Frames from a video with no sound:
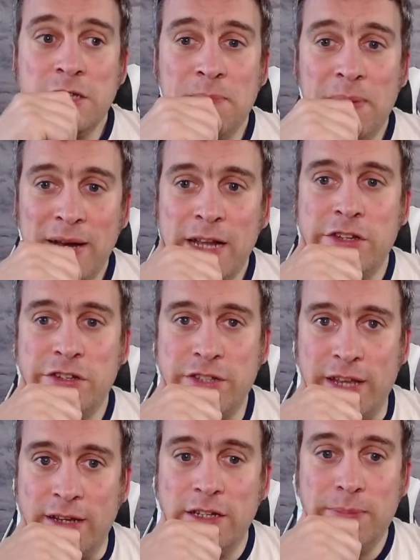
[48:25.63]

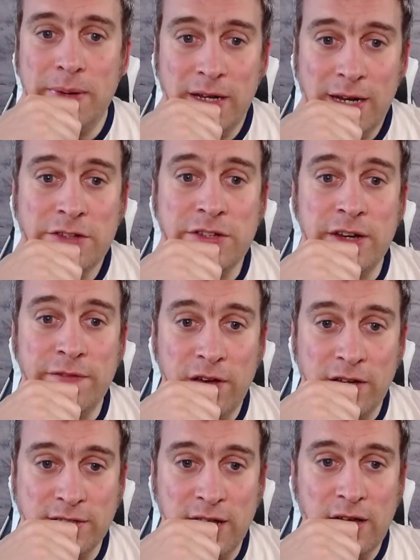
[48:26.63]
interesting. It's been an interesting
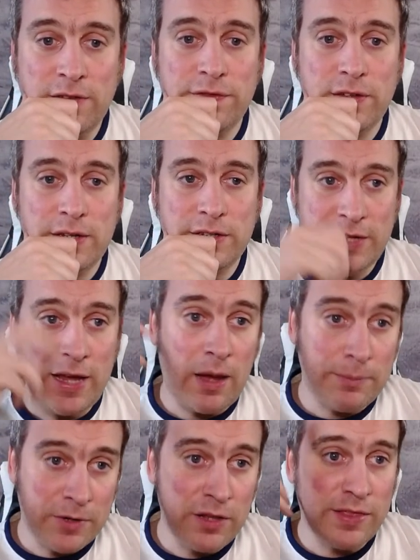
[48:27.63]
first half, and yeah,
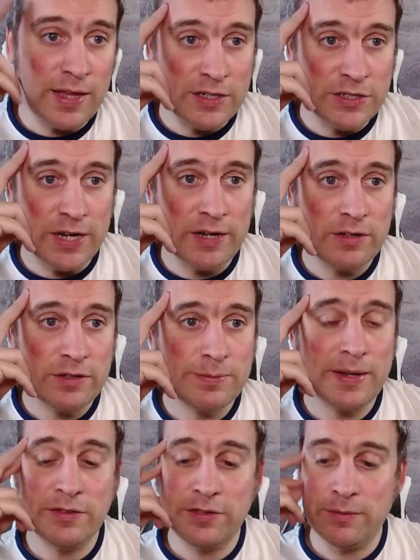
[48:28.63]
I'm good. Thanks, Sheena.
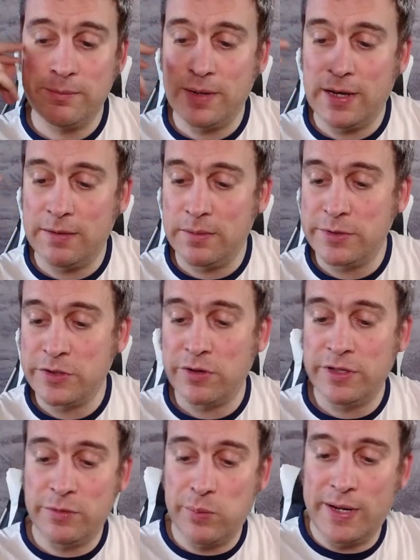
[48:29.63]
Spent some the majority
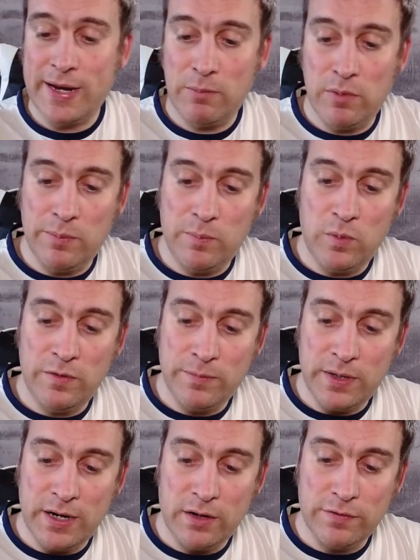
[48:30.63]
of this weekend with my
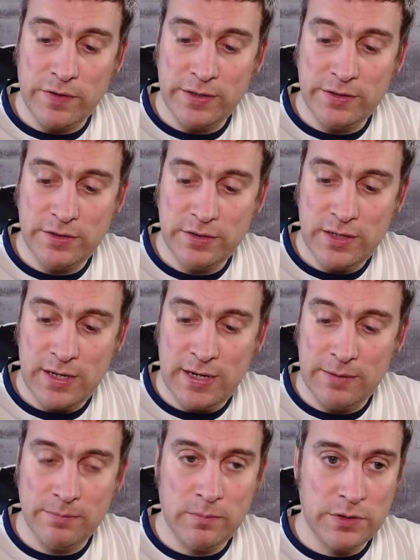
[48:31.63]
girlfriend,
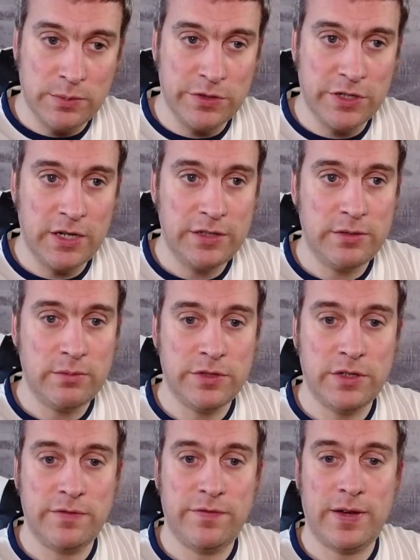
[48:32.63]
which was good. It was
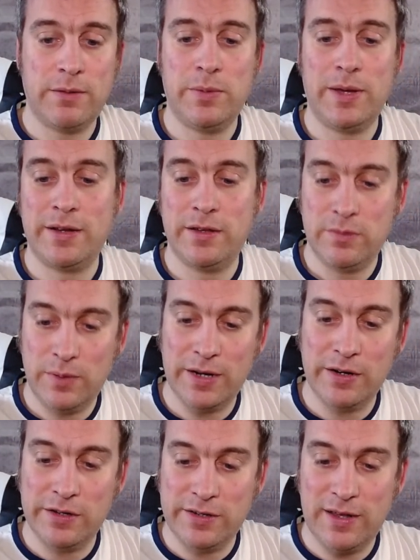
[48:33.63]
good fun. We had a
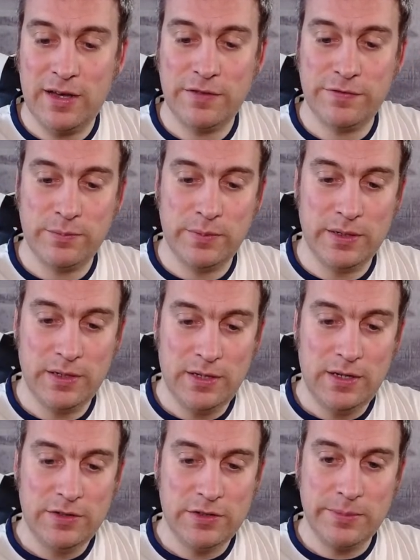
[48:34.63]
good laugh and
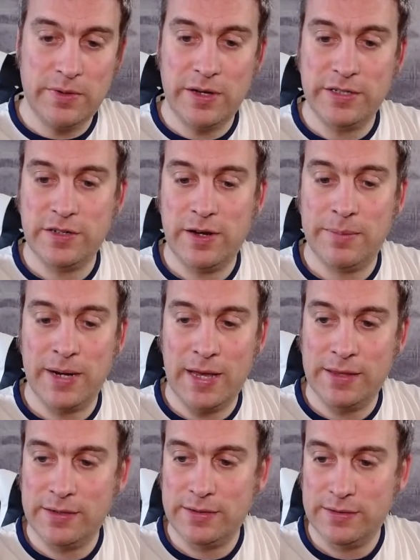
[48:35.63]
nice time together.